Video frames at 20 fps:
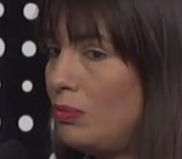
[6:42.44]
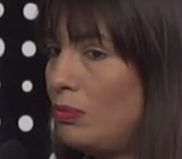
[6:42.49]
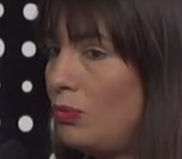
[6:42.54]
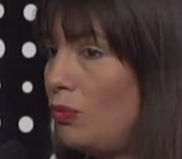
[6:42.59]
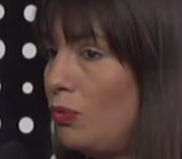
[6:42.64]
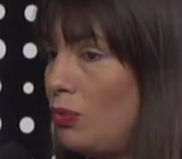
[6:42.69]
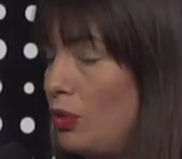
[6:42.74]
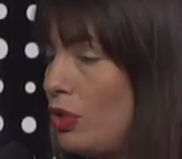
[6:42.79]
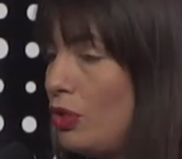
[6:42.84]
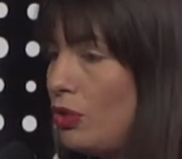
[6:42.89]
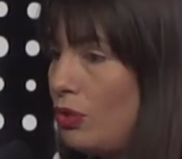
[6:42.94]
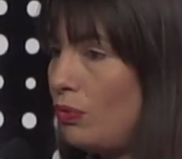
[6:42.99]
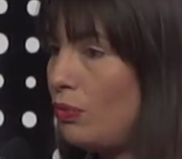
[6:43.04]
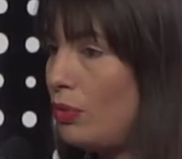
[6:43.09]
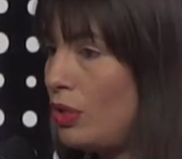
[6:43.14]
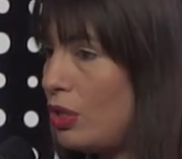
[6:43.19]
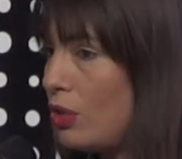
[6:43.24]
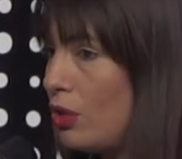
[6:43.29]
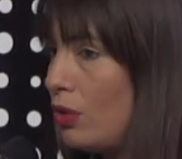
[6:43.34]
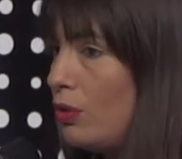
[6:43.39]

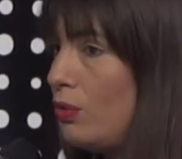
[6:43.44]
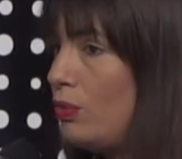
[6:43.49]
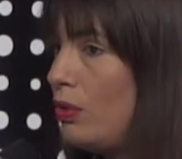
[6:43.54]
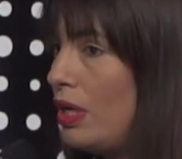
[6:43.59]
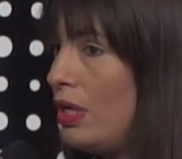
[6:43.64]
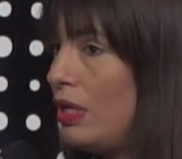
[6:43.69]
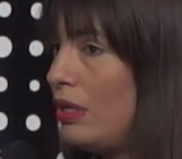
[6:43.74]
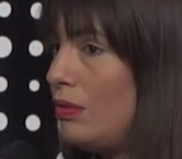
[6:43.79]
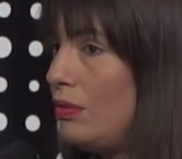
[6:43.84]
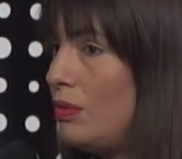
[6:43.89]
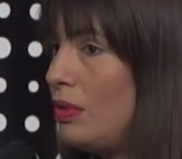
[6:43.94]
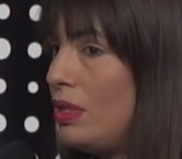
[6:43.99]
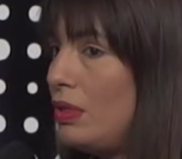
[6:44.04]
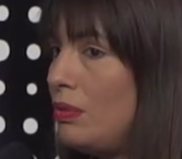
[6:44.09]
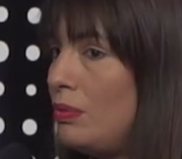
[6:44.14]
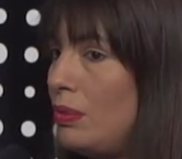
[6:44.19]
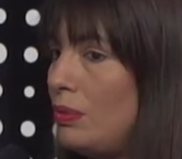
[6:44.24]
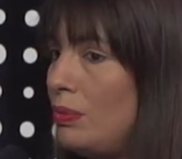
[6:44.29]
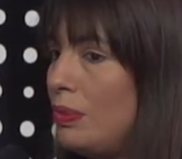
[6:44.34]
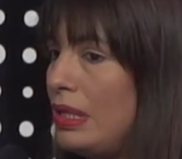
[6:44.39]
we go and we
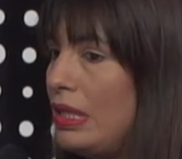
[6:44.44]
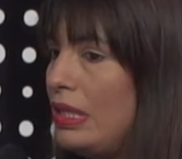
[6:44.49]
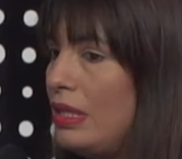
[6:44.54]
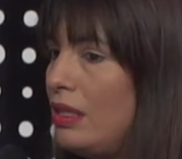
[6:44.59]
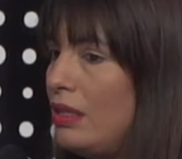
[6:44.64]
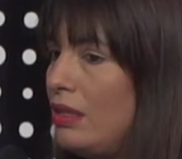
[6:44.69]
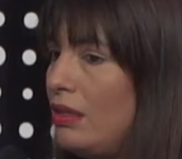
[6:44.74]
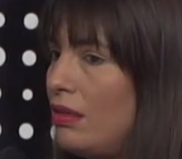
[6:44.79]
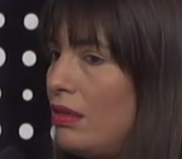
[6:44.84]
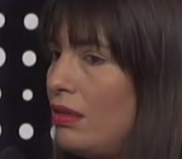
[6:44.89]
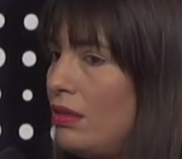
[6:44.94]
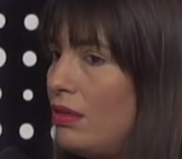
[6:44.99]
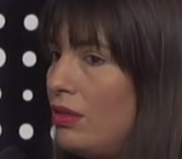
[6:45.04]
really